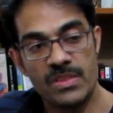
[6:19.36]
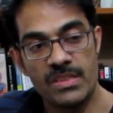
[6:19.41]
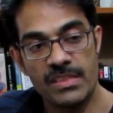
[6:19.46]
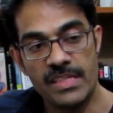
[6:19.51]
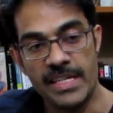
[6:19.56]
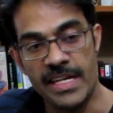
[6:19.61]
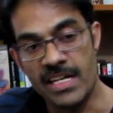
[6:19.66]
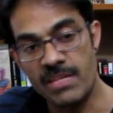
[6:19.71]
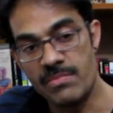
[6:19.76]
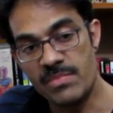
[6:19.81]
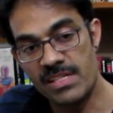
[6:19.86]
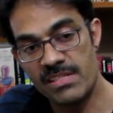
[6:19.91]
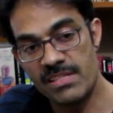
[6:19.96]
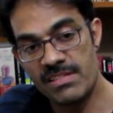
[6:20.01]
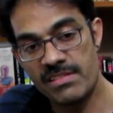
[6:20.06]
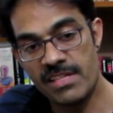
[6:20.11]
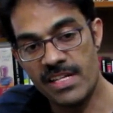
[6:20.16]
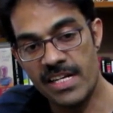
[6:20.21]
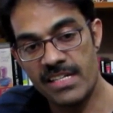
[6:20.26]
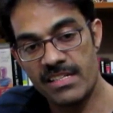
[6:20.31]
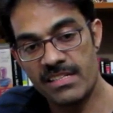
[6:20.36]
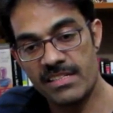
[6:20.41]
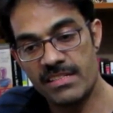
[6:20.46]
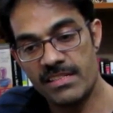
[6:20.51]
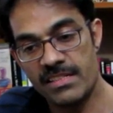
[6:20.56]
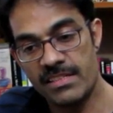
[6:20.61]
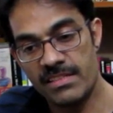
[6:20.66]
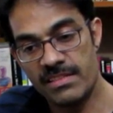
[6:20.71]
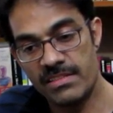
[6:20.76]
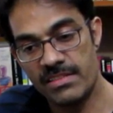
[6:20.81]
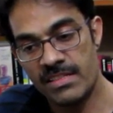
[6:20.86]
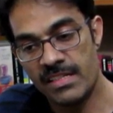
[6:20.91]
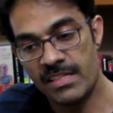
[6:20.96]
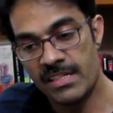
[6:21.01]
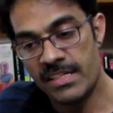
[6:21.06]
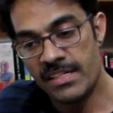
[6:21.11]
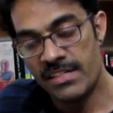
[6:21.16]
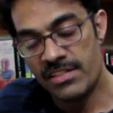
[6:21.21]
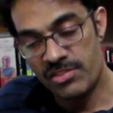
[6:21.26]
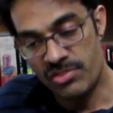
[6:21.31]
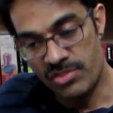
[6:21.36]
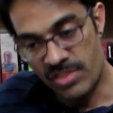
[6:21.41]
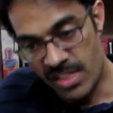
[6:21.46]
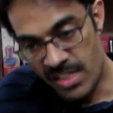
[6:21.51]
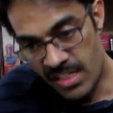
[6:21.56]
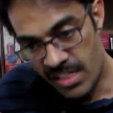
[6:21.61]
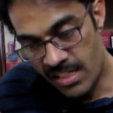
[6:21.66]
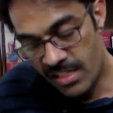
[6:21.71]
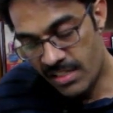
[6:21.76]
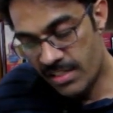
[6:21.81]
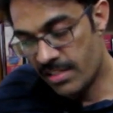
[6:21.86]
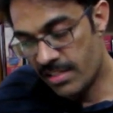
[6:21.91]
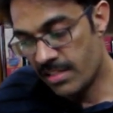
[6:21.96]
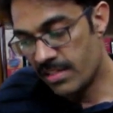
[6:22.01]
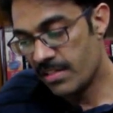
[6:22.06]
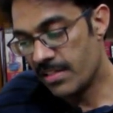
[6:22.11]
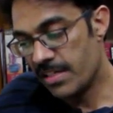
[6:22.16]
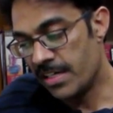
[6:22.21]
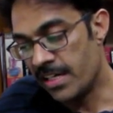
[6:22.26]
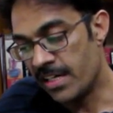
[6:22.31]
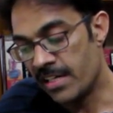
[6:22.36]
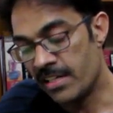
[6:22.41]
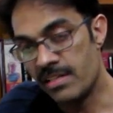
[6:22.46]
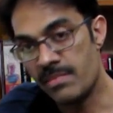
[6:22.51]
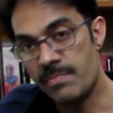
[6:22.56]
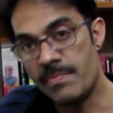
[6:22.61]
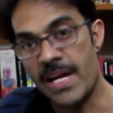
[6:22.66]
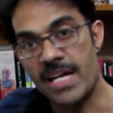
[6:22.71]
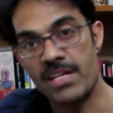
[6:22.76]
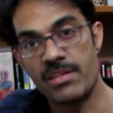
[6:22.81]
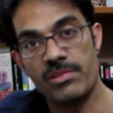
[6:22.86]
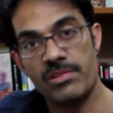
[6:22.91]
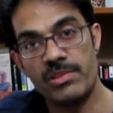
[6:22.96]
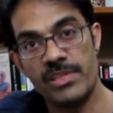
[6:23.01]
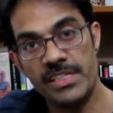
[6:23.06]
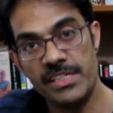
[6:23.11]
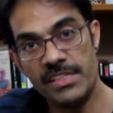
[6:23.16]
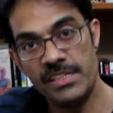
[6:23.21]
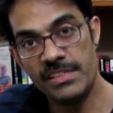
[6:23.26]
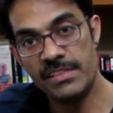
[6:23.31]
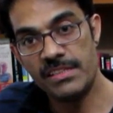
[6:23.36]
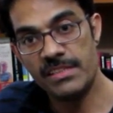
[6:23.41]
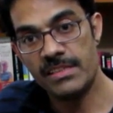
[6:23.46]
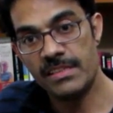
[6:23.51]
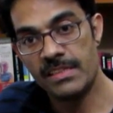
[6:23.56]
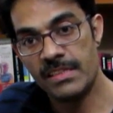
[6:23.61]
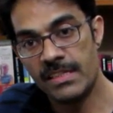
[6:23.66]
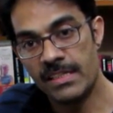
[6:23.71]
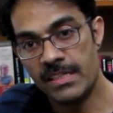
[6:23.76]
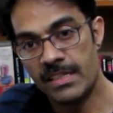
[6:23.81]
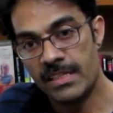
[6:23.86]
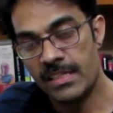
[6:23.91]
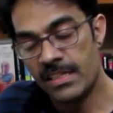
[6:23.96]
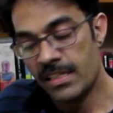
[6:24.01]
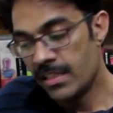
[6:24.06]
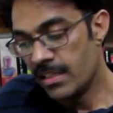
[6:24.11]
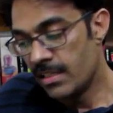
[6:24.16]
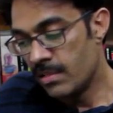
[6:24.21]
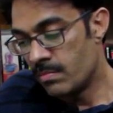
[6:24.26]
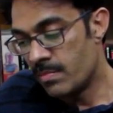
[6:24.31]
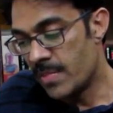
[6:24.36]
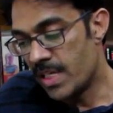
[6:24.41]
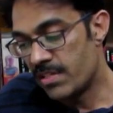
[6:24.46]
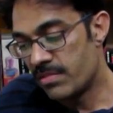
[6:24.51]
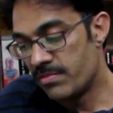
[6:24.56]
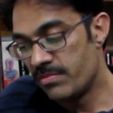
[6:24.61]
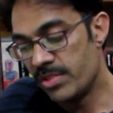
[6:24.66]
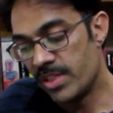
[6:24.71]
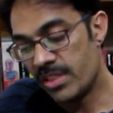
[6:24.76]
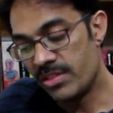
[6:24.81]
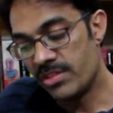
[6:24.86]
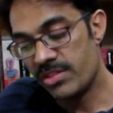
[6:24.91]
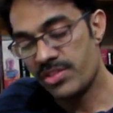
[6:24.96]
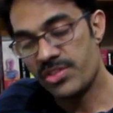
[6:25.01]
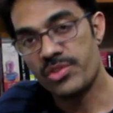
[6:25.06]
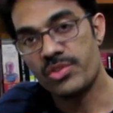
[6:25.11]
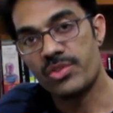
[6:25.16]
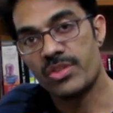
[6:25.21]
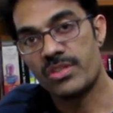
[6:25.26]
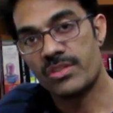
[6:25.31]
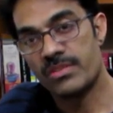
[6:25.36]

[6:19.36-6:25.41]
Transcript: animals like snake, and pangolin, but we are not sure.